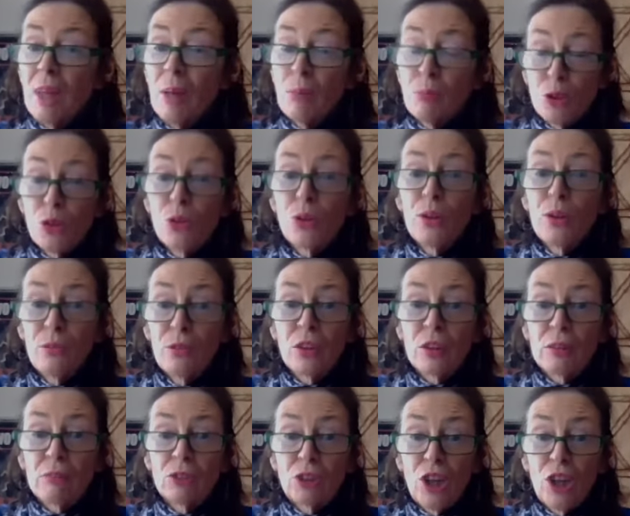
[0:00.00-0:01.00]
I'm sure you've
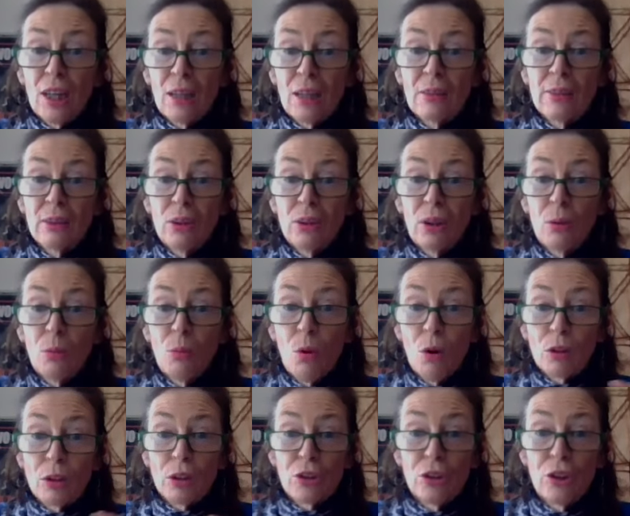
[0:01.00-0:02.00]
got channels you can
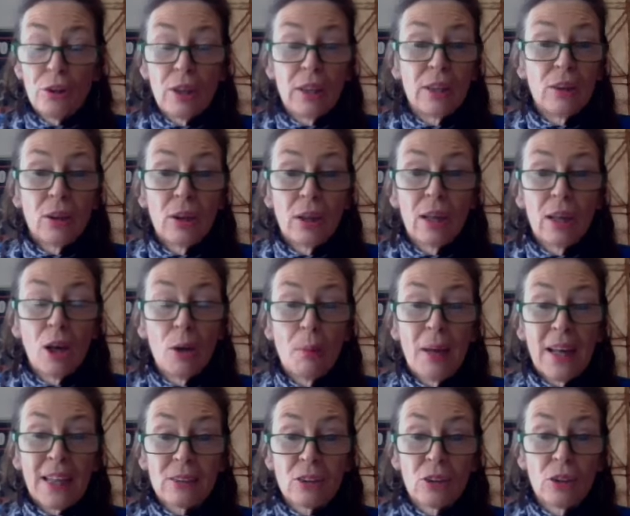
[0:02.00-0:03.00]
watch. You know, you can go
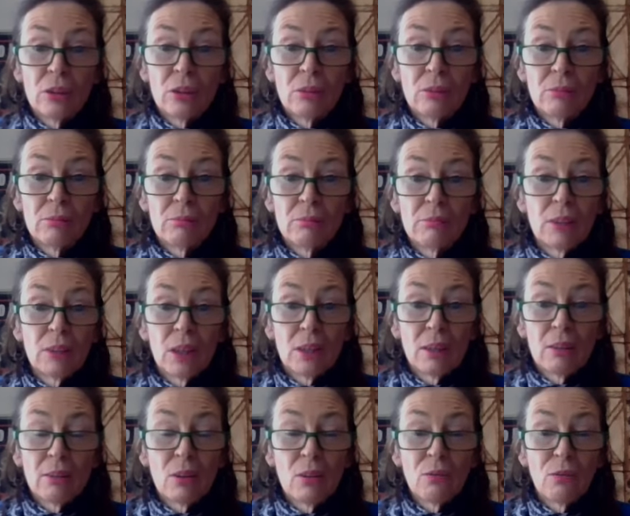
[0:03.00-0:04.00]
back to, you
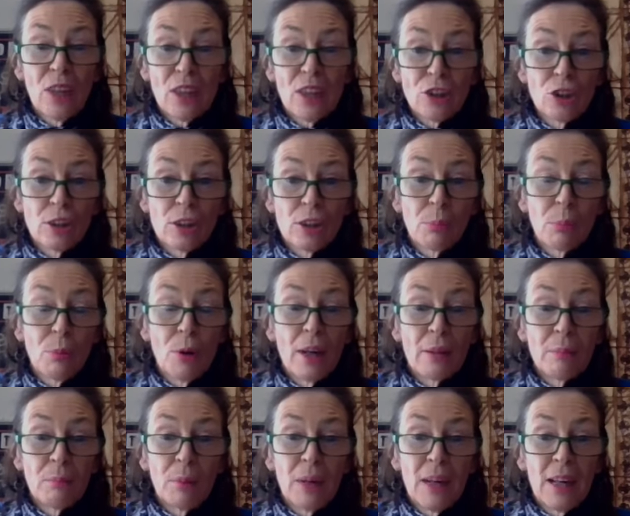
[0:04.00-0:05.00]
know, the fascist
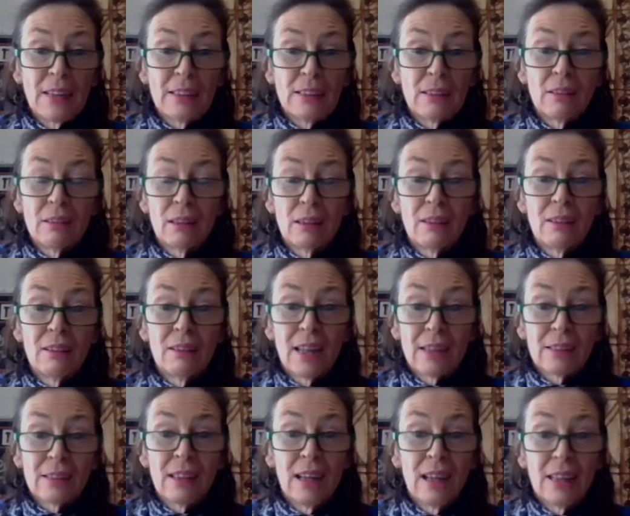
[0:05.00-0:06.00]
Breitbart and the
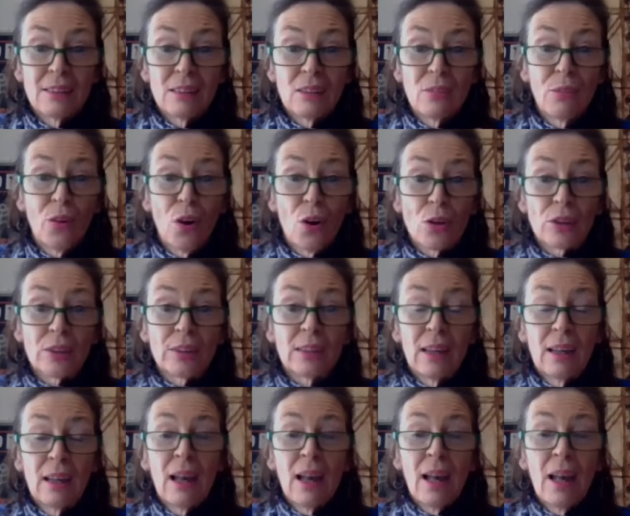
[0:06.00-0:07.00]
nutcase Fox.
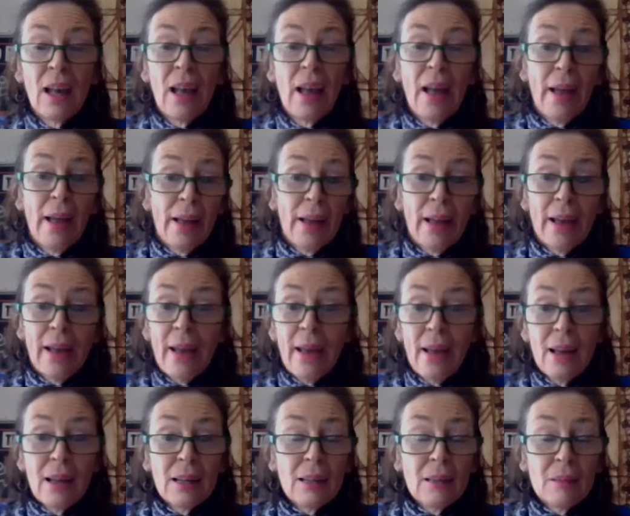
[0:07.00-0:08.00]

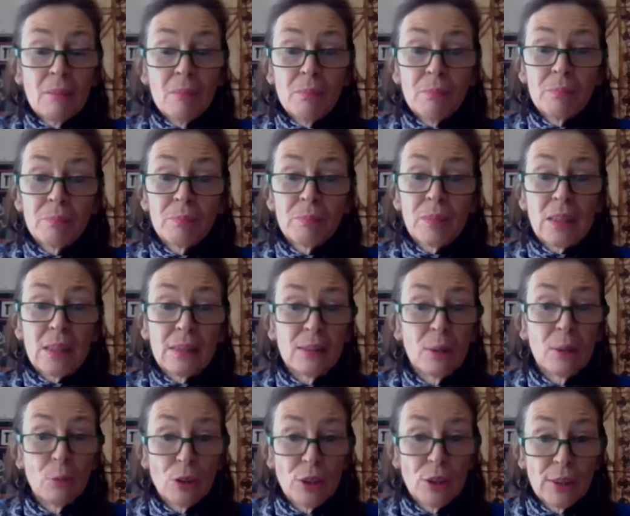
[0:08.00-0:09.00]

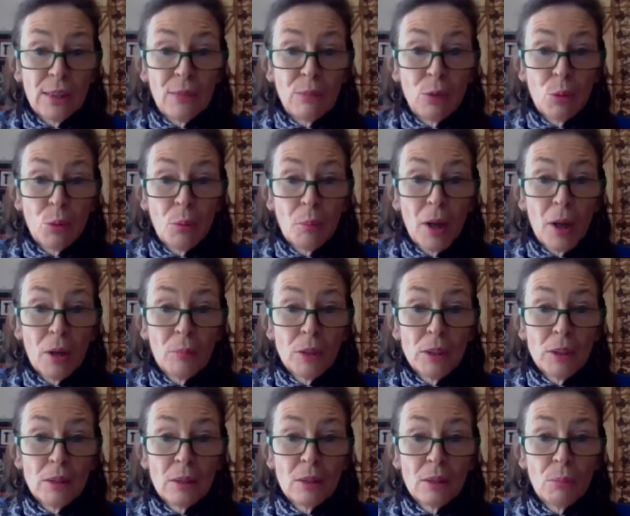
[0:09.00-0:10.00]
So we'll just give you a
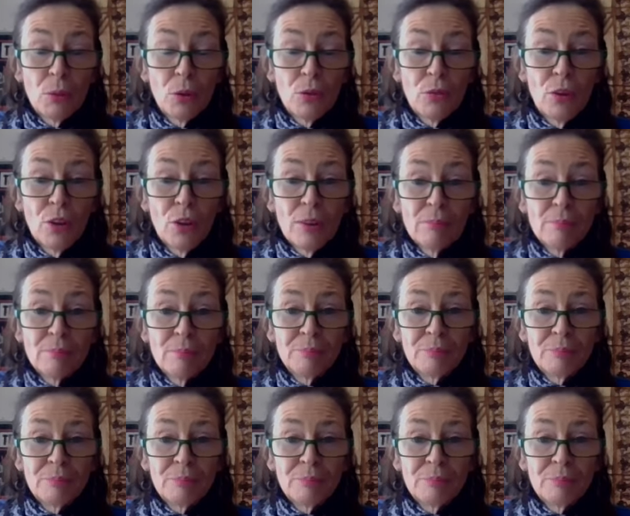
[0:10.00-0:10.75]
moment to move on.